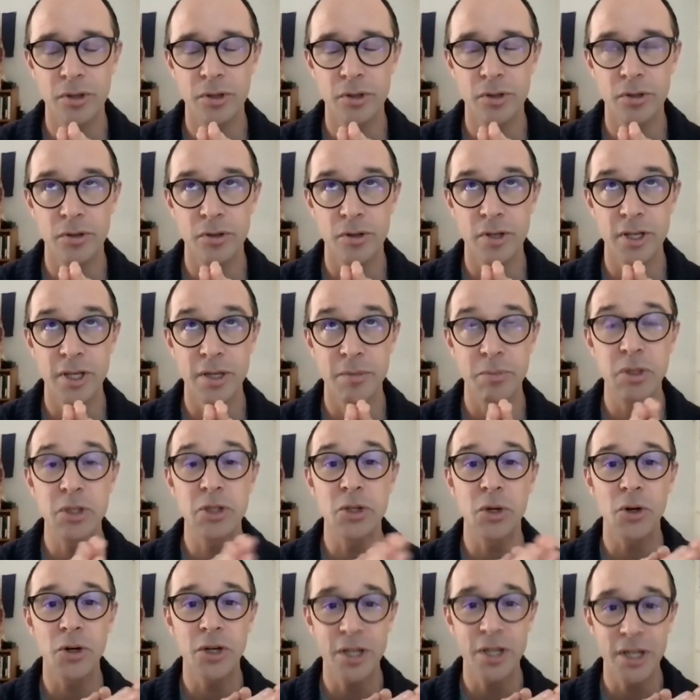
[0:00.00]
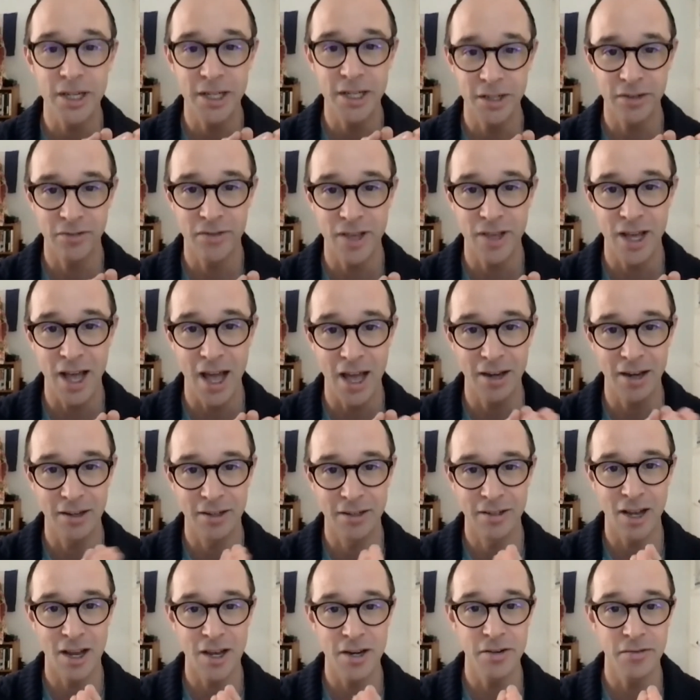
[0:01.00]
the absurdity of
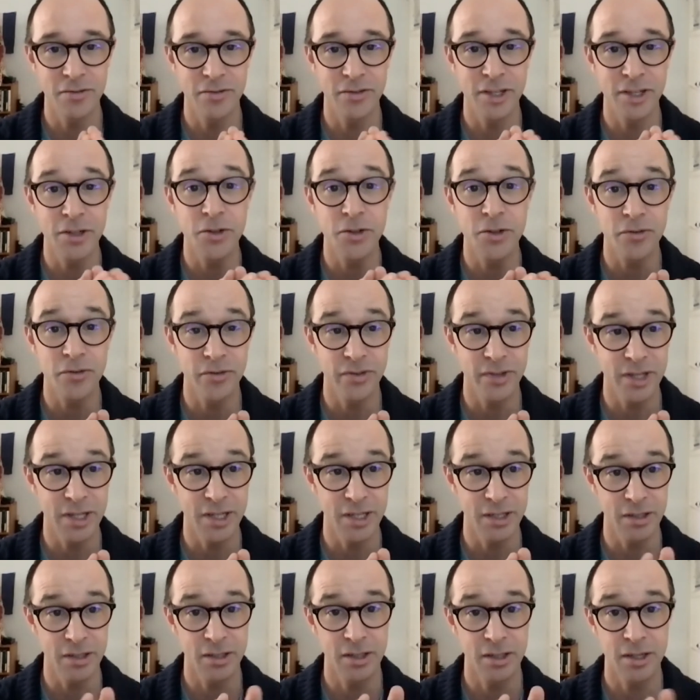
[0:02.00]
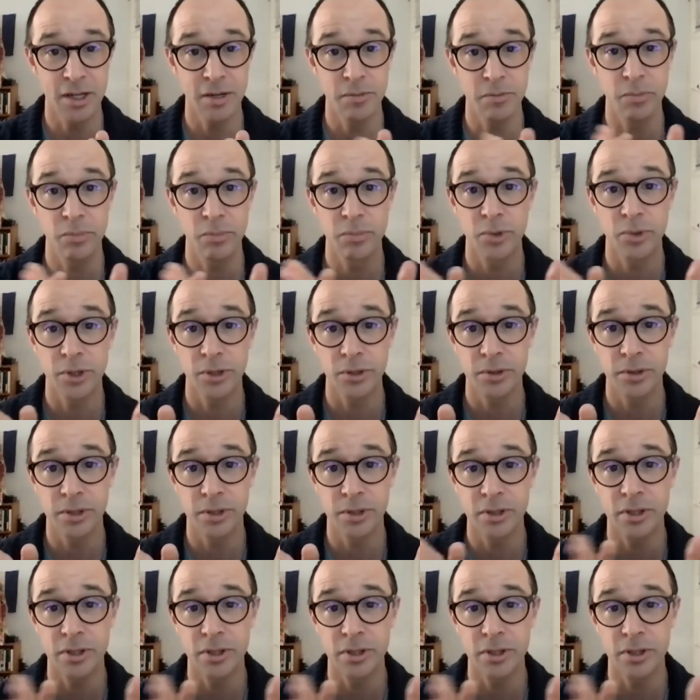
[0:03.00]
that kind of intervenes and
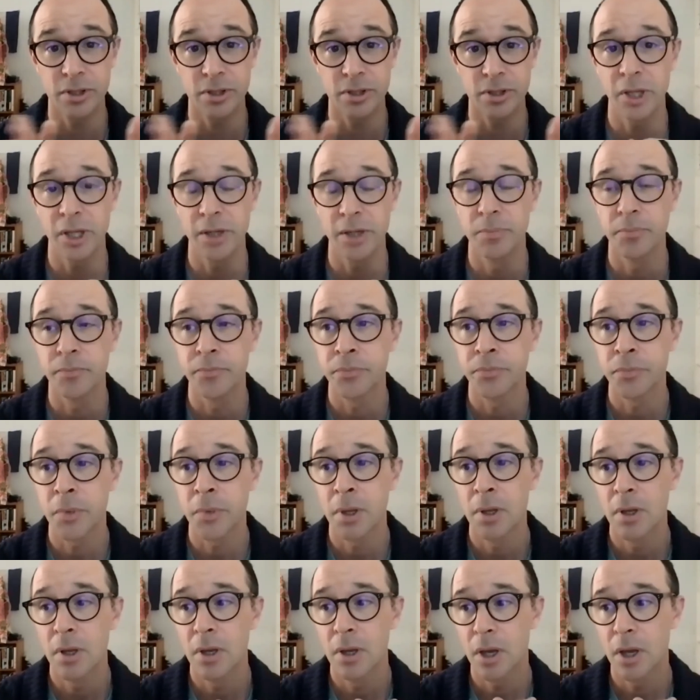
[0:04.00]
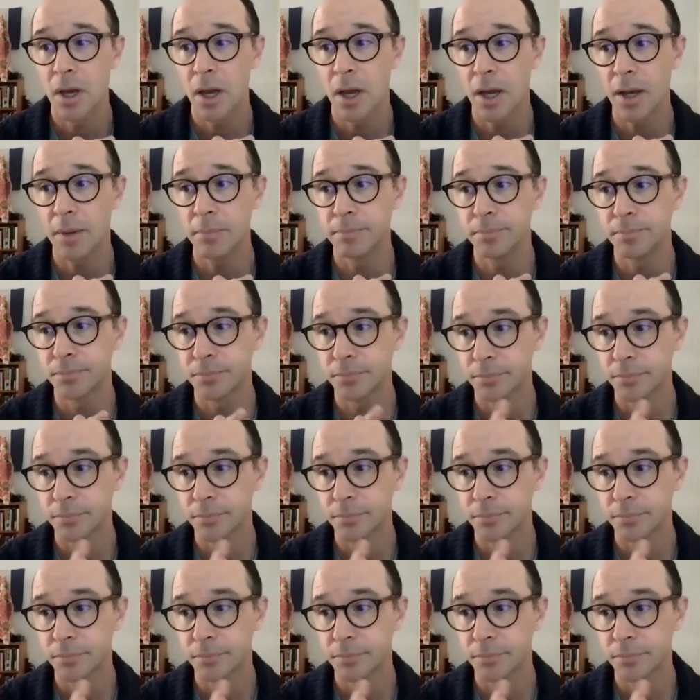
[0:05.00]
produces this split. But